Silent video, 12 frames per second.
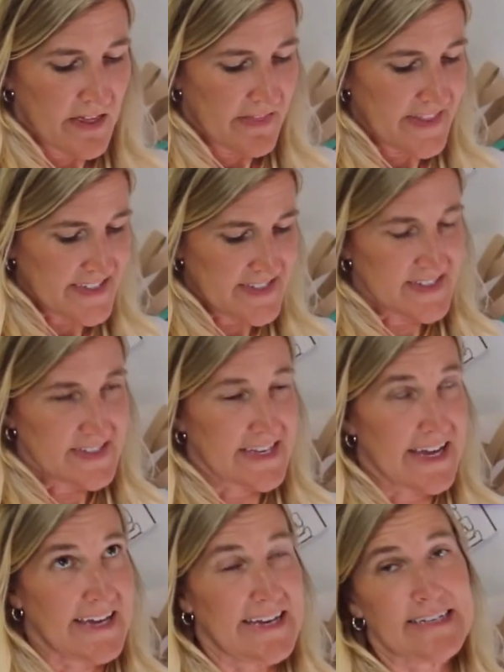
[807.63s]
this is
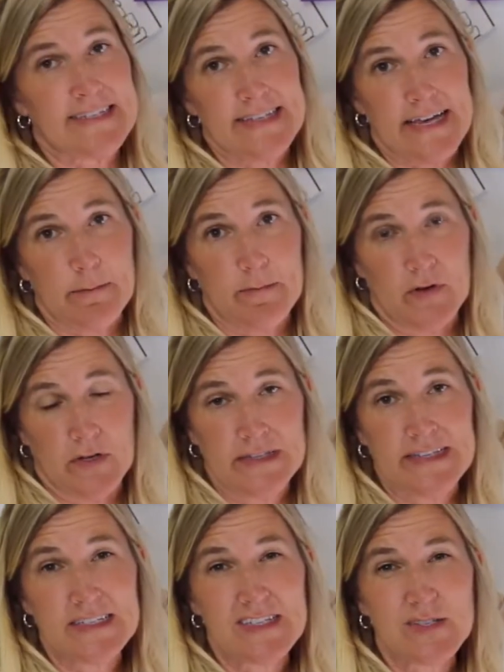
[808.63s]
an example.
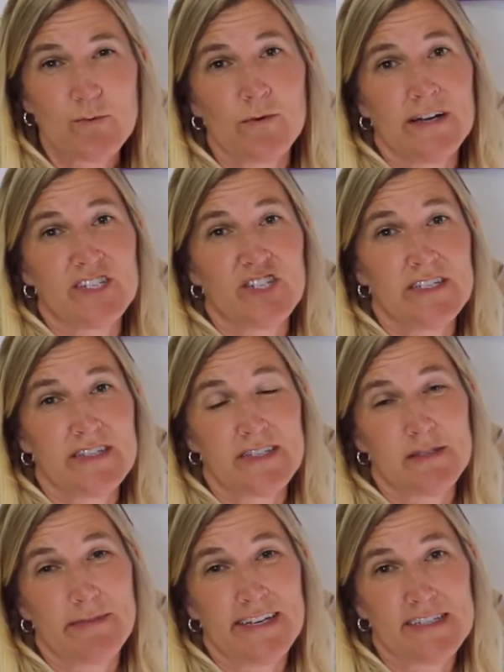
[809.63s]
This is what Jesus
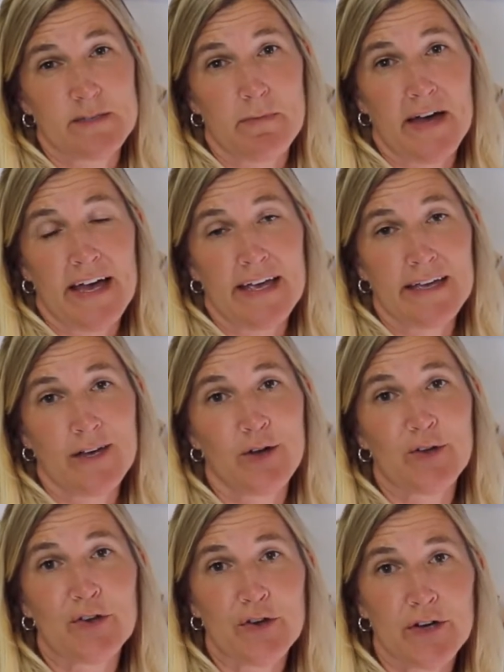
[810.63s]
means by
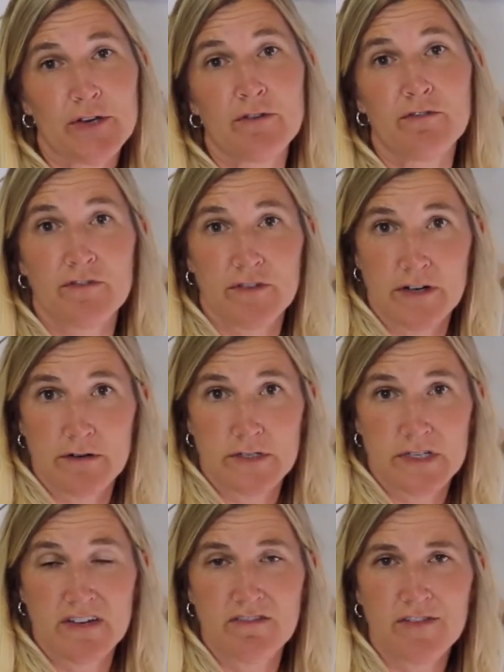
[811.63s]
good fruit
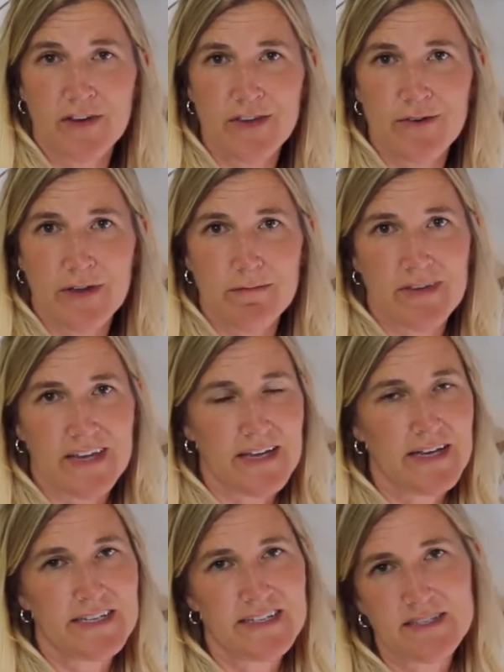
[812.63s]
for you and me.
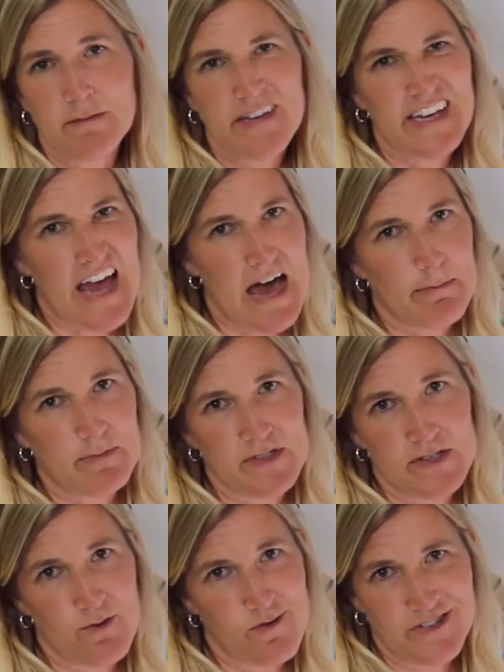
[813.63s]
He doesn't mean apples
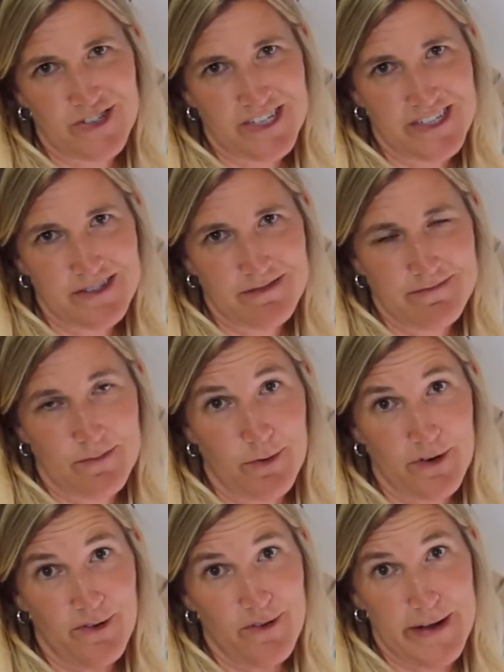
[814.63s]
and oranges or
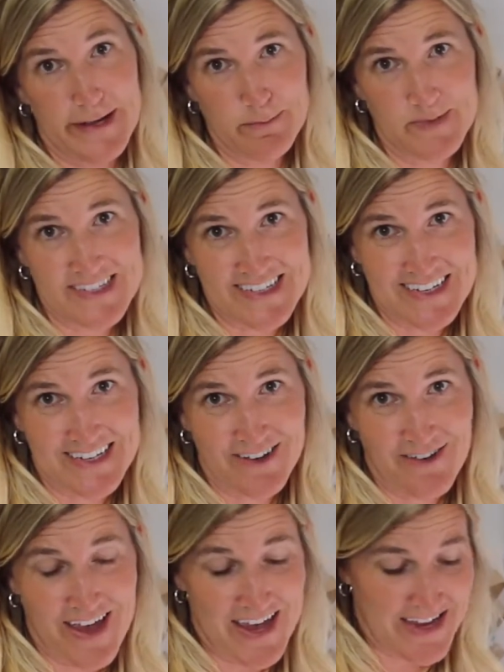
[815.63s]
grapes,
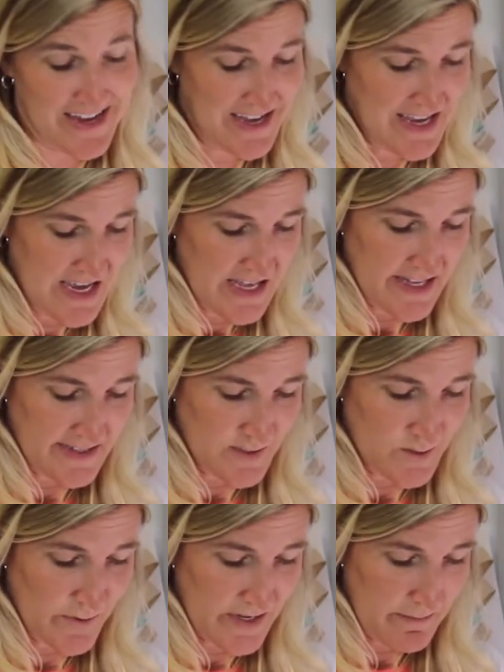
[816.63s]
okay? This
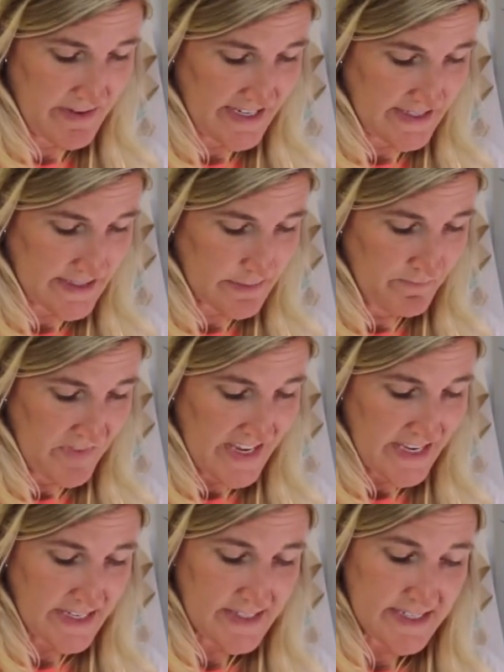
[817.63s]
is what he means.
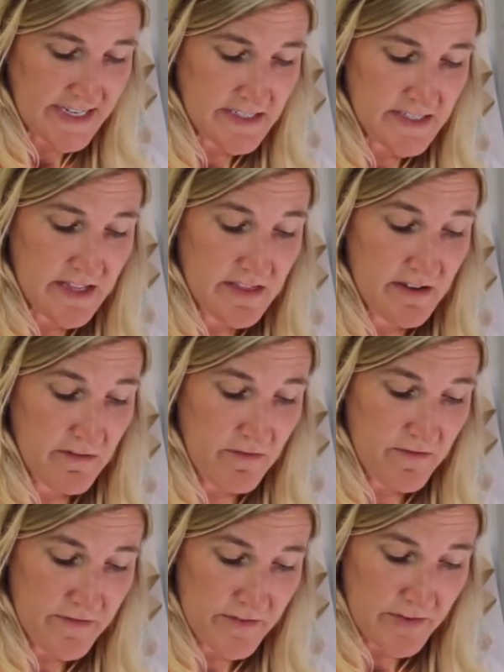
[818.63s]
He says, the
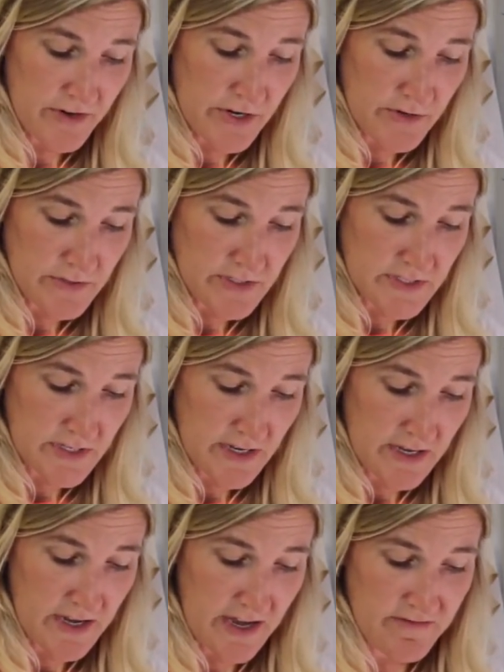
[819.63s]
fruit
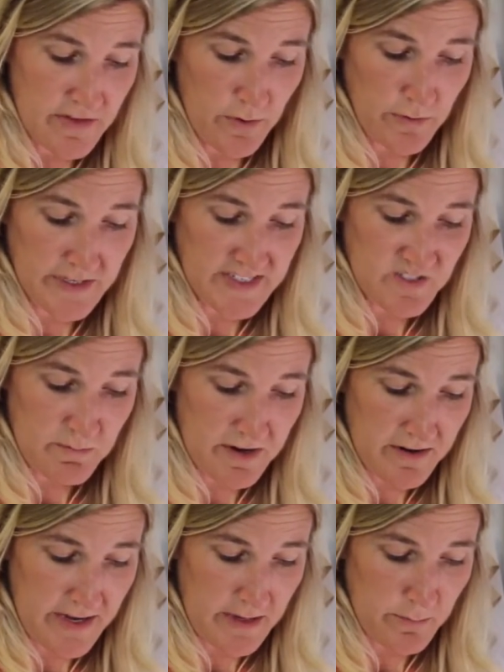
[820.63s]
of the Holy
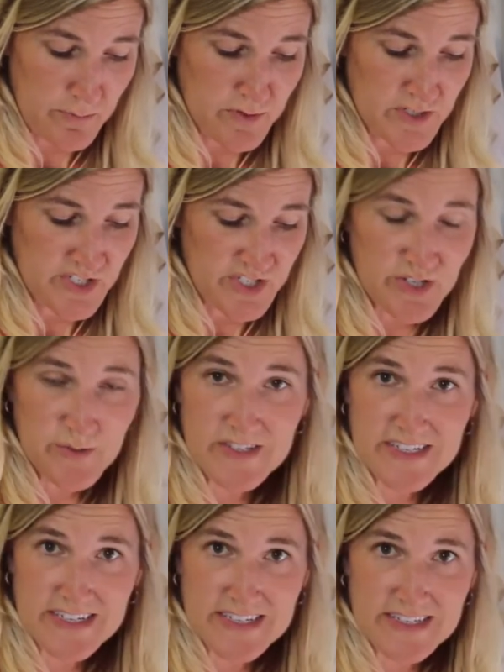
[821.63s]
Spirit
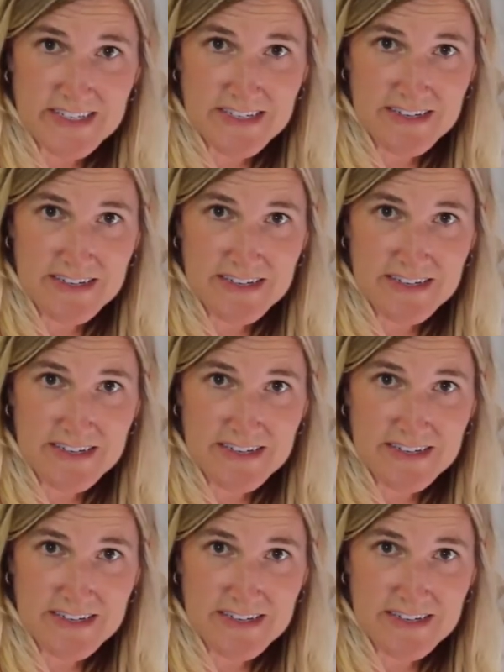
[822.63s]
produces